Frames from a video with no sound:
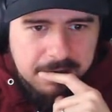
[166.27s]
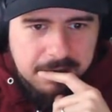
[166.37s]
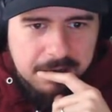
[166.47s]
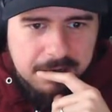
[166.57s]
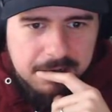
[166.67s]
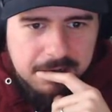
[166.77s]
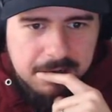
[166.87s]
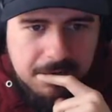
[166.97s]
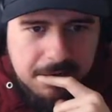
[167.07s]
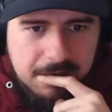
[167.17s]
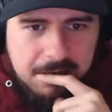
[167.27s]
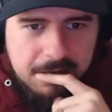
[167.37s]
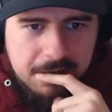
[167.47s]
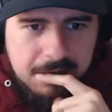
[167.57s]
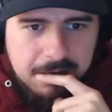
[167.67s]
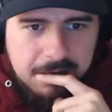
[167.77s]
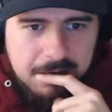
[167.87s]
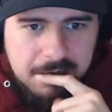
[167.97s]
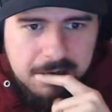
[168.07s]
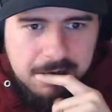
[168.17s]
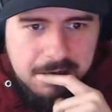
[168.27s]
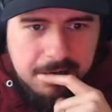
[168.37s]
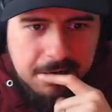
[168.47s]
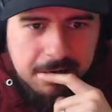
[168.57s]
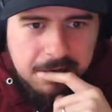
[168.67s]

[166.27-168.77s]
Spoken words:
Nobody speaks.